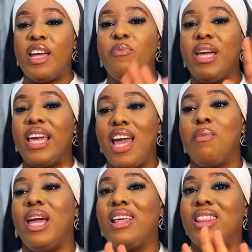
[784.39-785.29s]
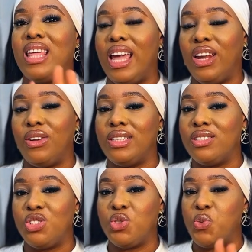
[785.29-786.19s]
it became a thing on the
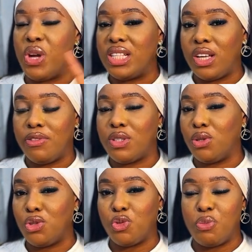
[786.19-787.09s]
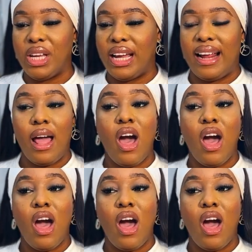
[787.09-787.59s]
streets of social media.